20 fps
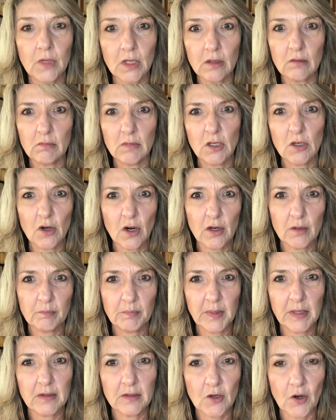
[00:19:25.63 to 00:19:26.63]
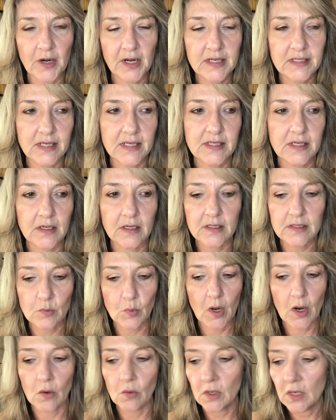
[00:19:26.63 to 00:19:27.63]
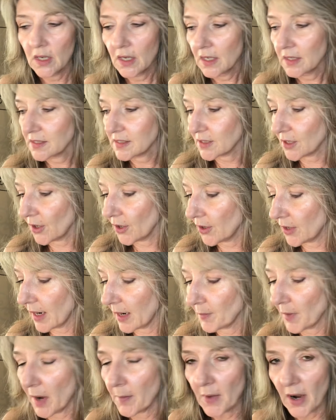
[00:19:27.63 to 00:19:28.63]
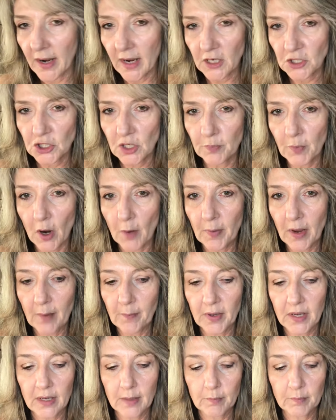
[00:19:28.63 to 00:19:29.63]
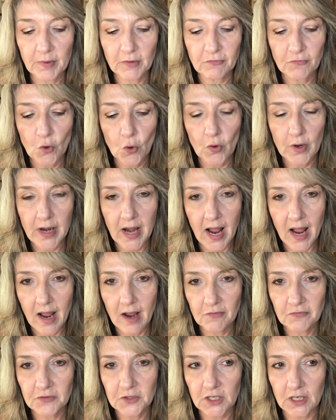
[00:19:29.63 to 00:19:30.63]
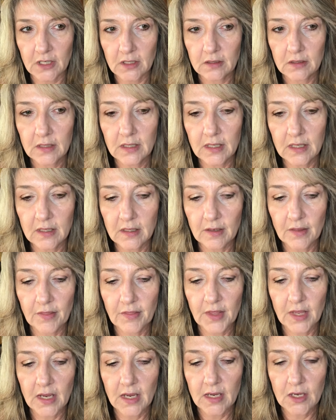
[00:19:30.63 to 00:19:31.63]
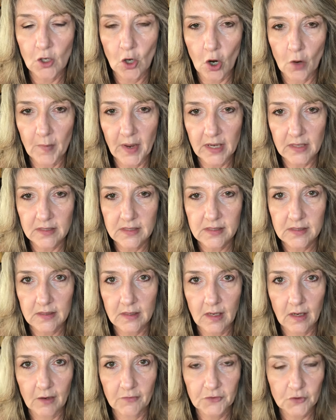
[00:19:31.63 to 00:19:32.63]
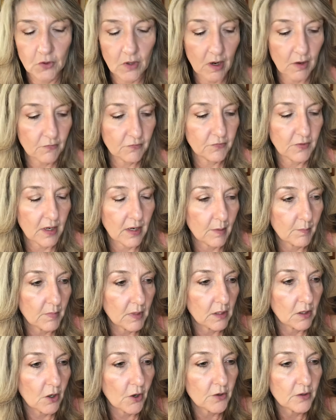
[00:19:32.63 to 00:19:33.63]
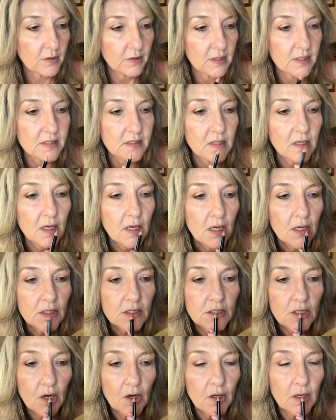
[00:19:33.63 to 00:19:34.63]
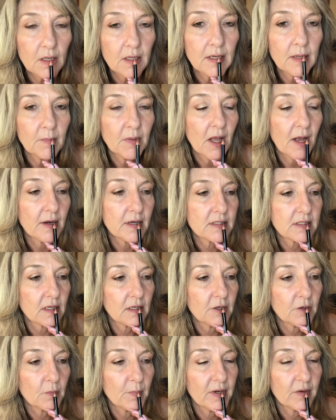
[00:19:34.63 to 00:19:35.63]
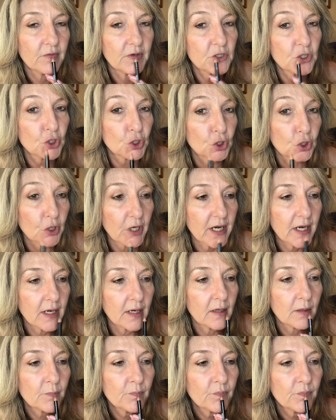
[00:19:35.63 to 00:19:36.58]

you know, a bit non-existent as well. So I might actually pop up a before and after in the comments after I've loaded this. So lip liners, a little bit of a trick